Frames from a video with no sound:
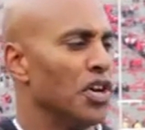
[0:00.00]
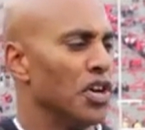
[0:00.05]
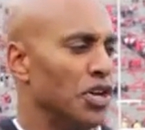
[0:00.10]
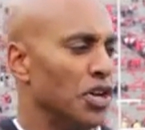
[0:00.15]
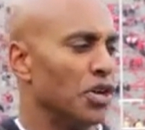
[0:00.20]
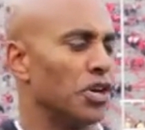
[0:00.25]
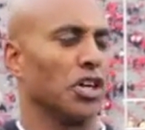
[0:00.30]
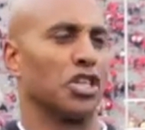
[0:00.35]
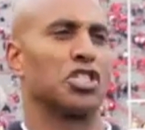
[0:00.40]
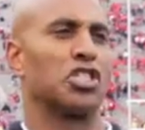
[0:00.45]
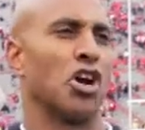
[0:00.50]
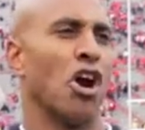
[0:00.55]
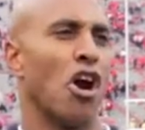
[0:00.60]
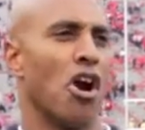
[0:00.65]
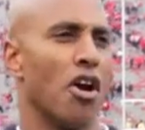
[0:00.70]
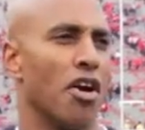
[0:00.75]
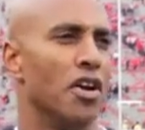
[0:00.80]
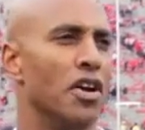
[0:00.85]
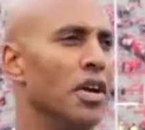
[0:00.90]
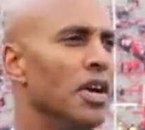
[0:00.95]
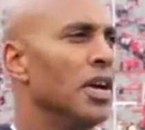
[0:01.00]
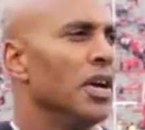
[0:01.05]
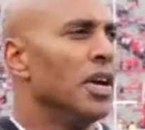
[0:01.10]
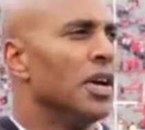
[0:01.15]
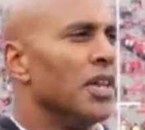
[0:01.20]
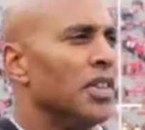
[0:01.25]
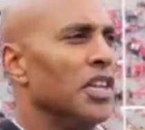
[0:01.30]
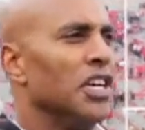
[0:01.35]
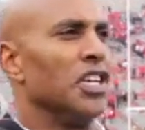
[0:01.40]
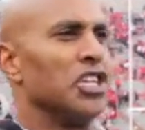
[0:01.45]
you could turn
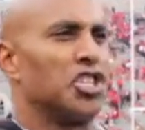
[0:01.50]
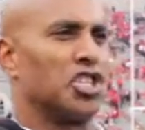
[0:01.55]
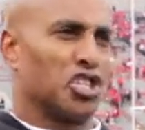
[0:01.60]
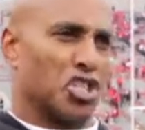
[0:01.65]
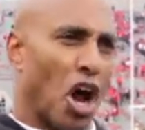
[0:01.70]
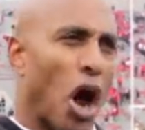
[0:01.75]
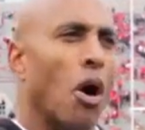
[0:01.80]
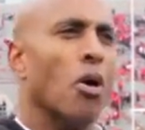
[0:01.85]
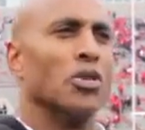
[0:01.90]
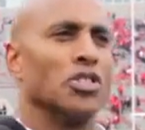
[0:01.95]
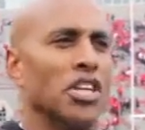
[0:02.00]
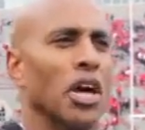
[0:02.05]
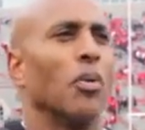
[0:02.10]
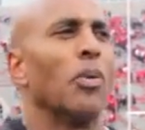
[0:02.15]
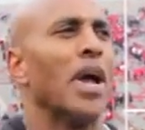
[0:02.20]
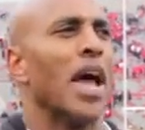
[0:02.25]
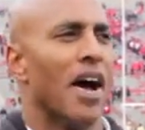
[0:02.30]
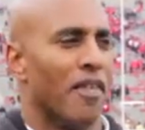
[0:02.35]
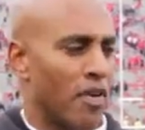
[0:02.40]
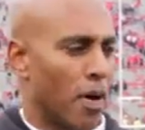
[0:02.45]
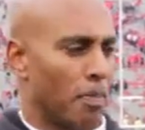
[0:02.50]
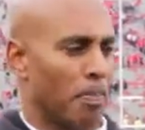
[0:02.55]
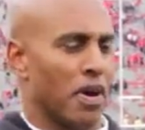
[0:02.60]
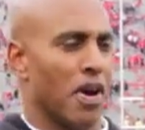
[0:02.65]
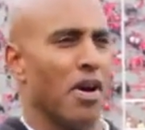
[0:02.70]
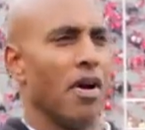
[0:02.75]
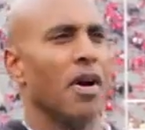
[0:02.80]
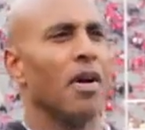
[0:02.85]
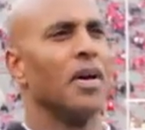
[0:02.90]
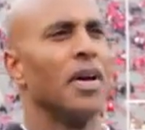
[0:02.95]
these stones that we have up
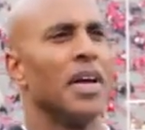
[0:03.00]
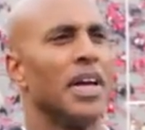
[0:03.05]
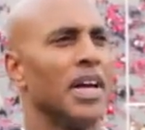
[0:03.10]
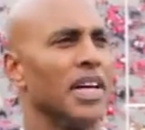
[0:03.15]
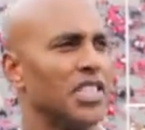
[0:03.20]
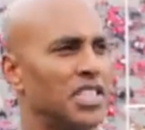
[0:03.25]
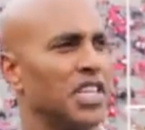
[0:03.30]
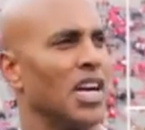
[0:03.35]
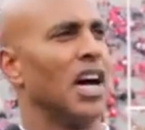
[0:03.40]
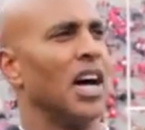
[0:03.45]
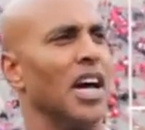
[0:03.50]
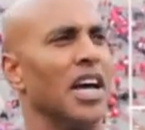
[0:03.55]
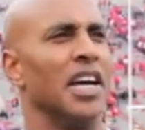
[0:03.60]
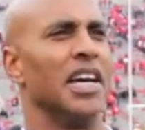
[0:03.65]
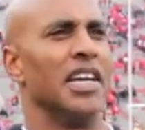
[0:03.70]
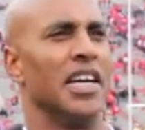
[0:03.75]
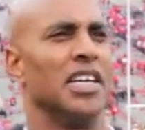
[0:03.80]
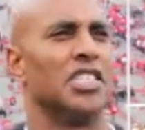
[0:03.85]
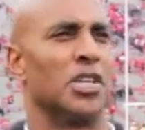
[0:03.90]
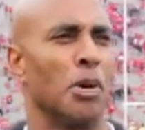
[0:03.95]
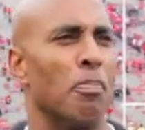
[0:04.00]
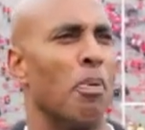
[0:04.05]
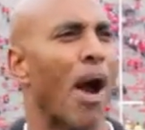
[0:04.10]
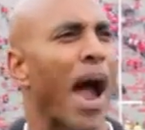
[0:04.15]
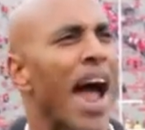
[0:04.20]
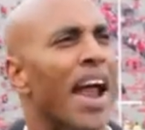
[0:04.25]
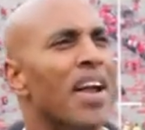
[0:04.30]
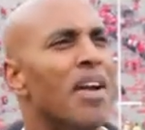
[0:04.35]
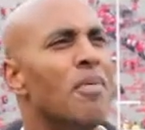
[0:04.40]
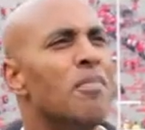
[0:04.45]
here into into
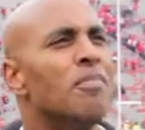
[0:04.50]
bread.